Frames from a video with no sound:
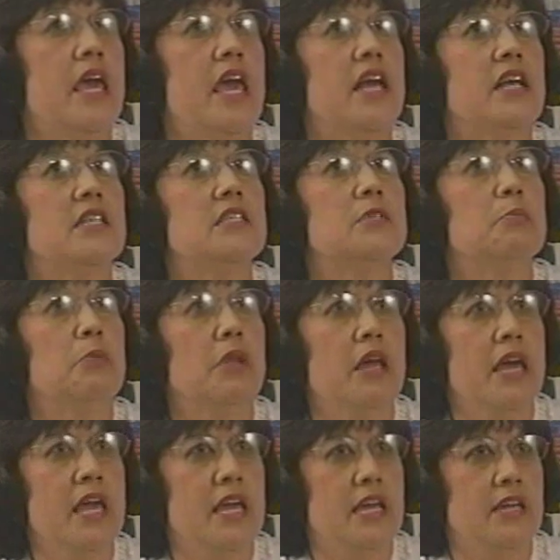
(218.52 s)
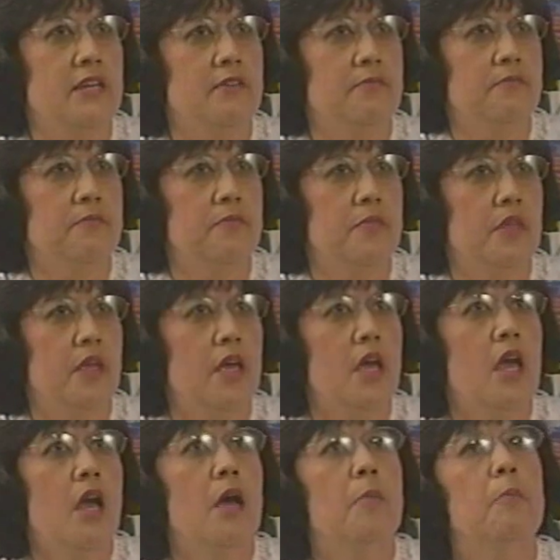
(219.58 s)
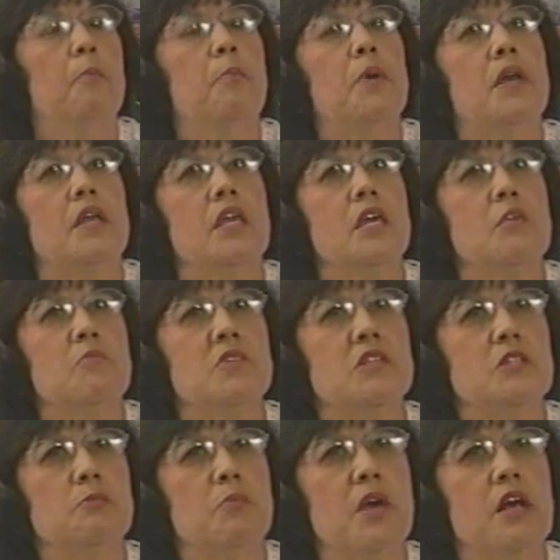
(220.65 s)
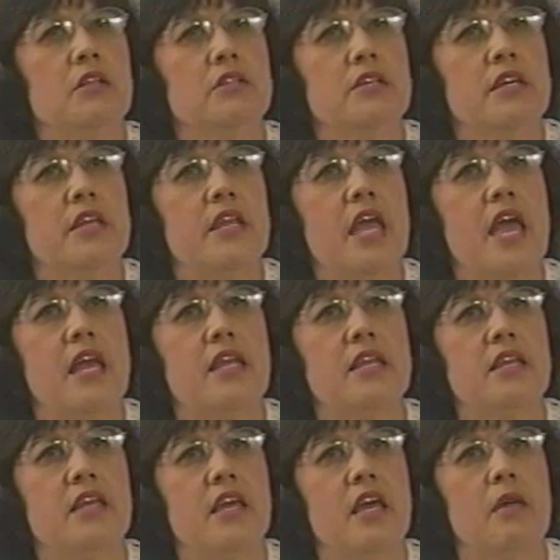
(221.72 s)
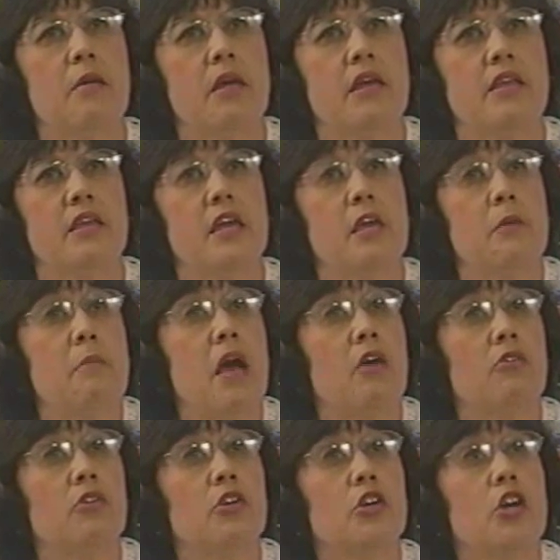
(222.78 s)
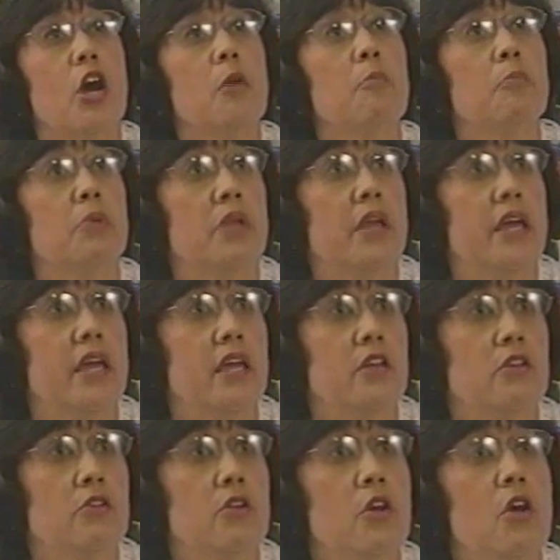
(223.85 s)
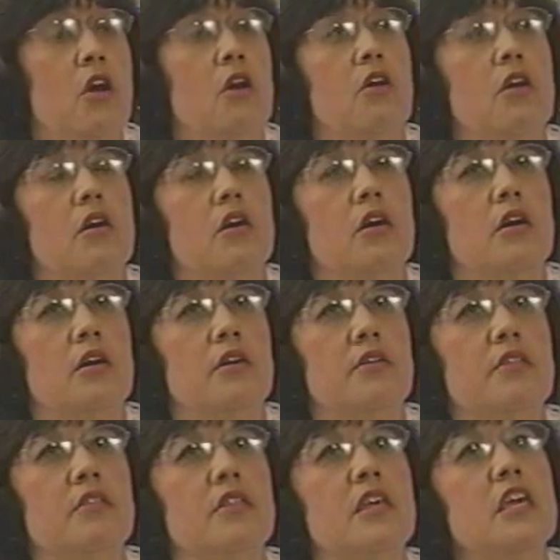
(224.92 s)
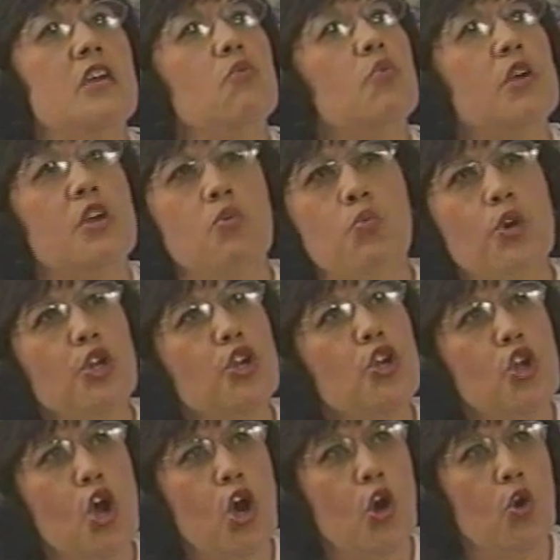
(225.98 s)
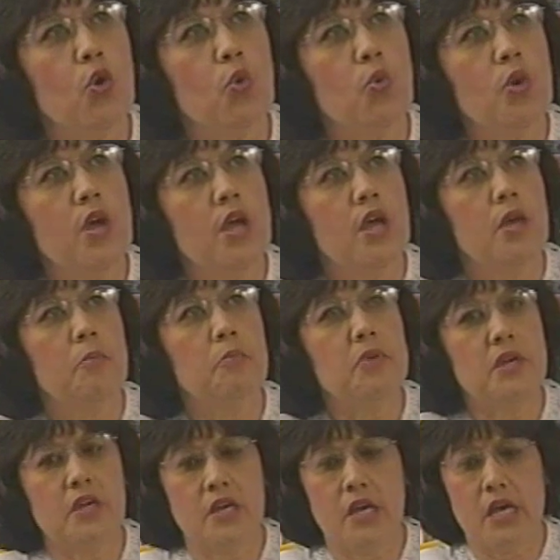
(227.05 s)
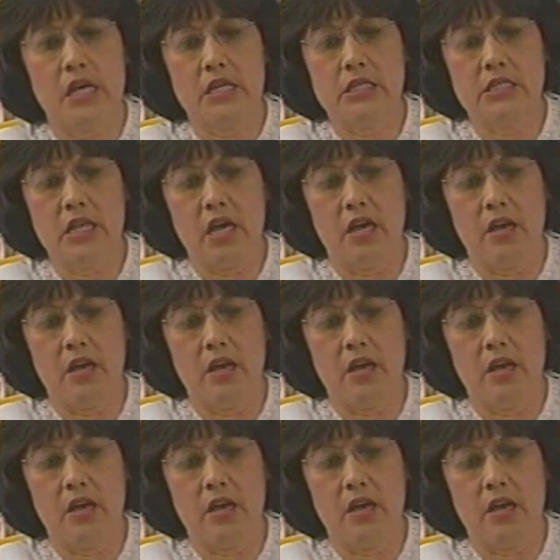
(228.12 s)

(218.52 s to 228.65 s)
explain, but he misspelled it and it came out complain, he wouldn't know because